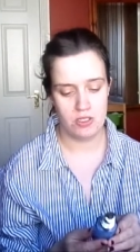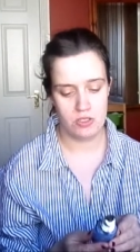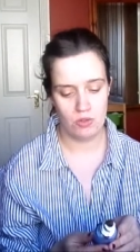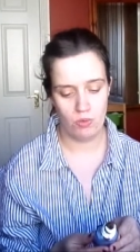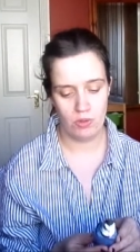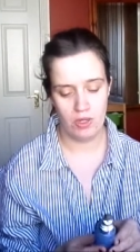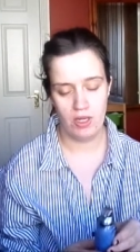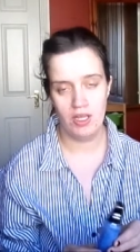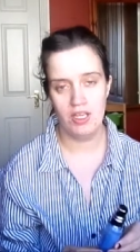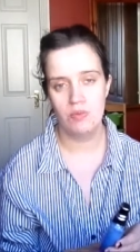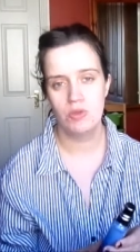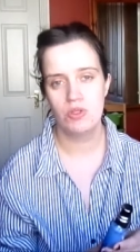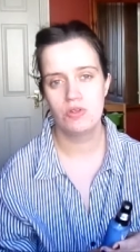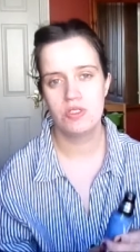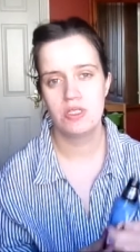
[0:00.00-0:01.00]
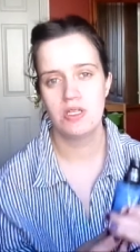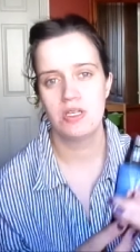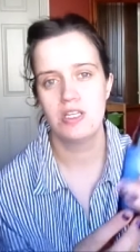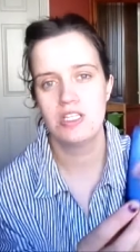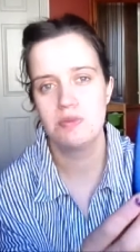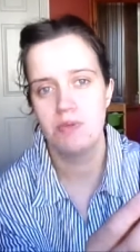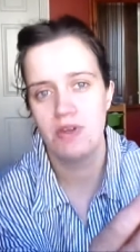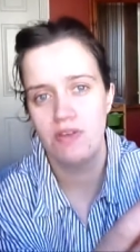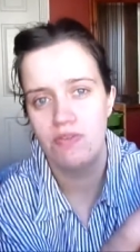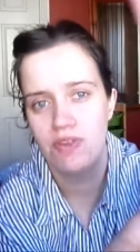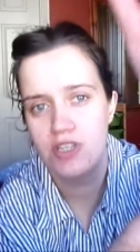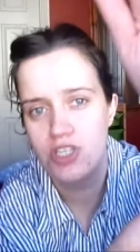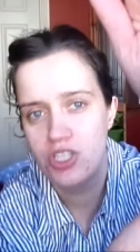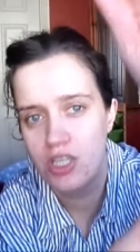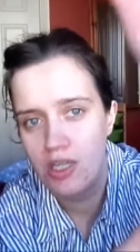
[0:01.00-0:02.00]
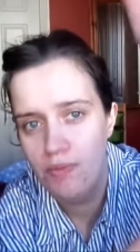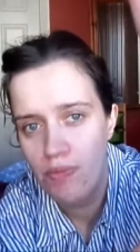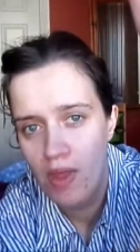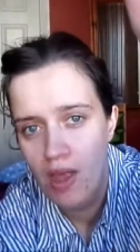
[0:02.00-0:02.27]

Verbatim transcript: So what I am using is by Vichy,